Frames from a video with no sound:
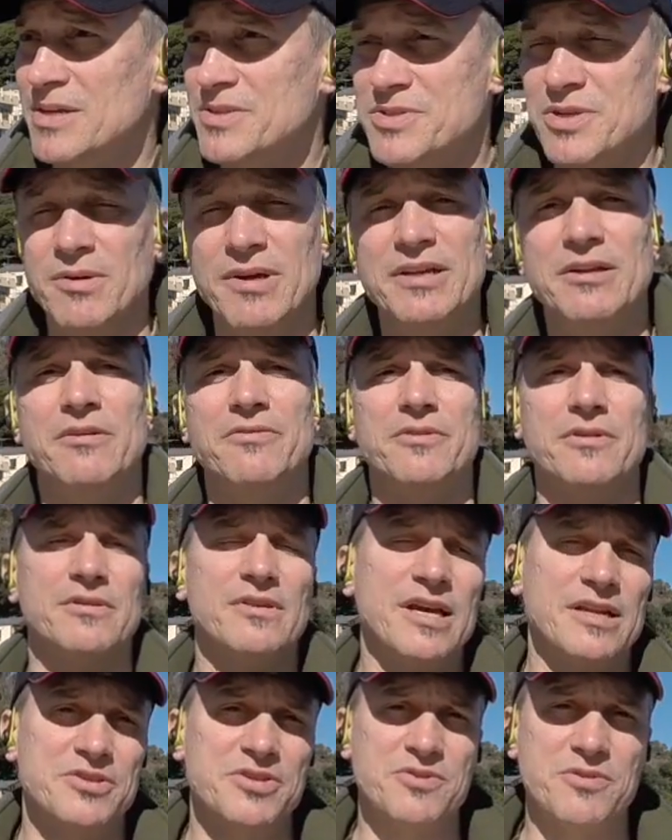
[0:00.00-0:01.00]
So I know there are a
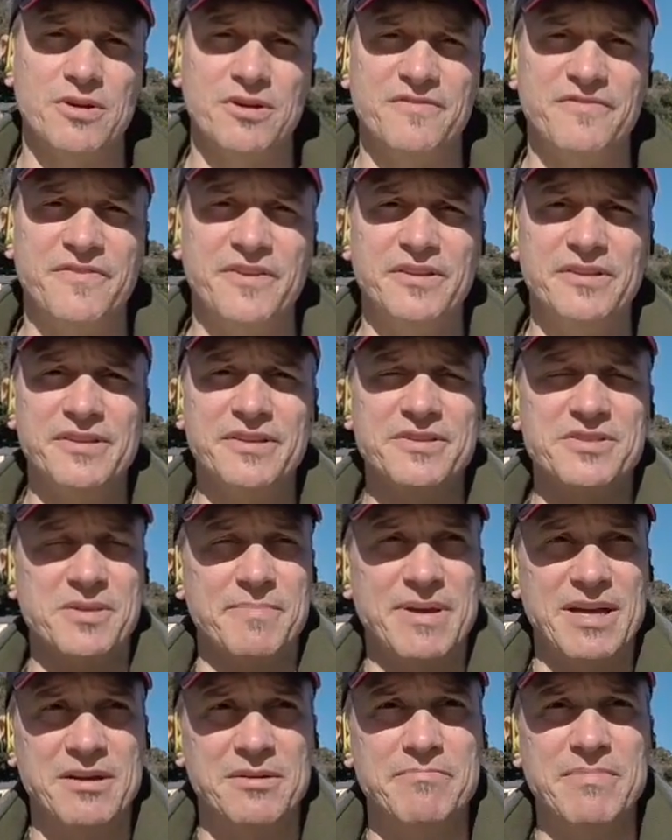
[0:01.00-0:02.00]
lot of strong feelings
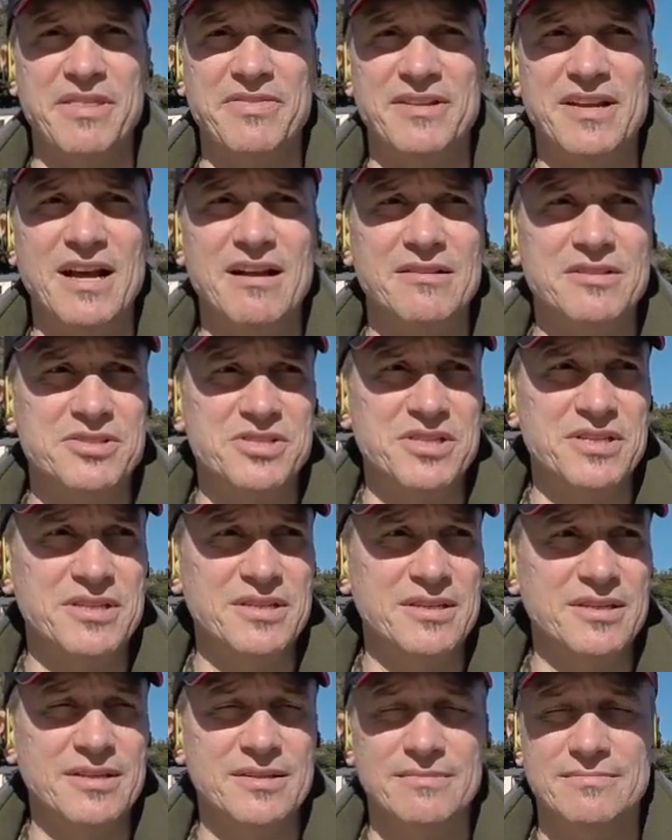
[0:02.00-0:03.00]
about
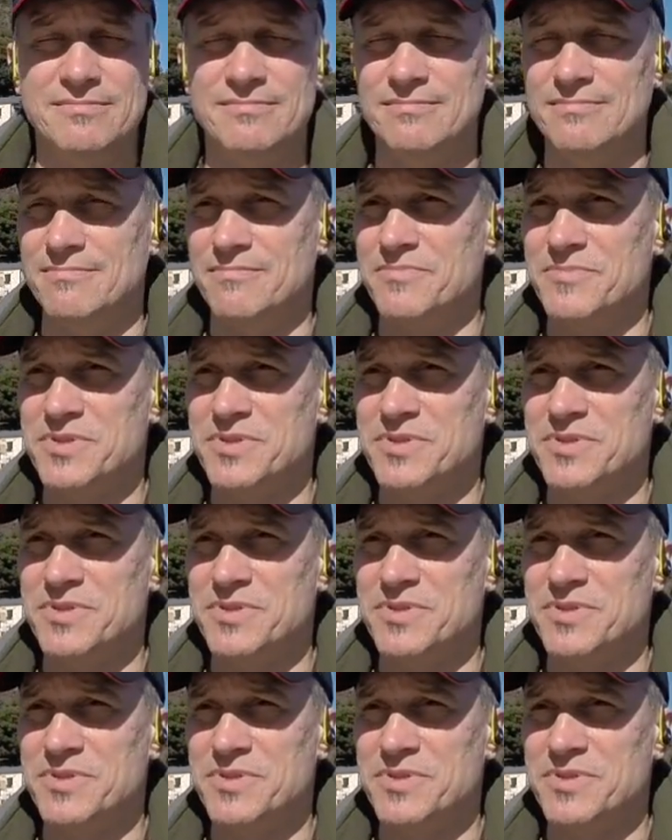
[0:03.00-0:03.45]
methodology and